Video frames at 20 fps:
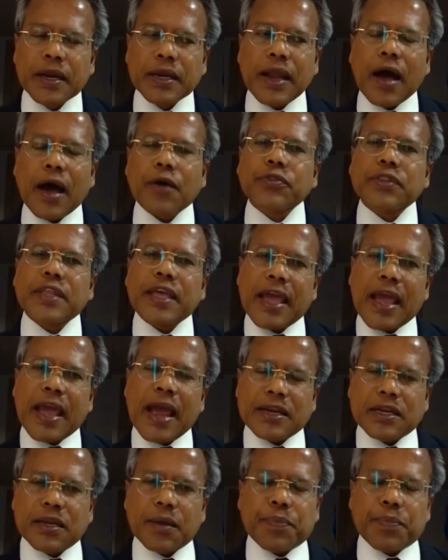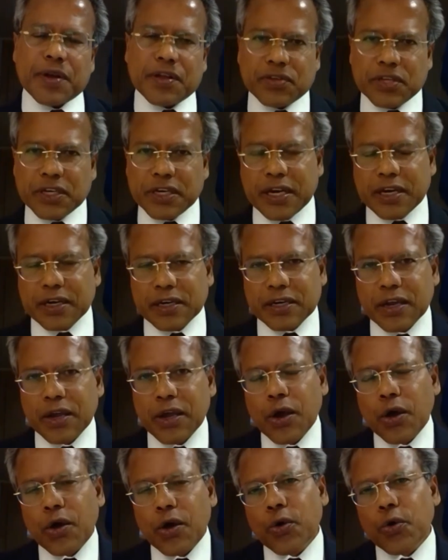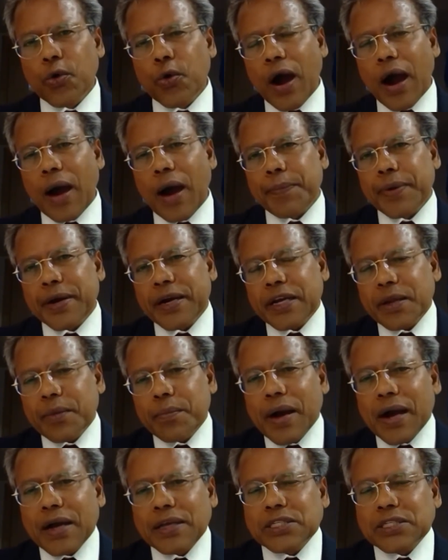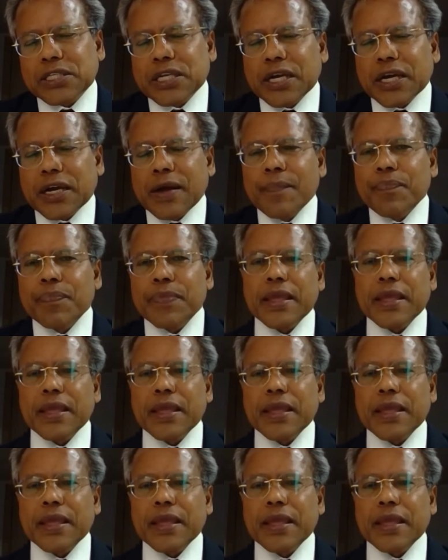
Now they had the president who are pretty much uh,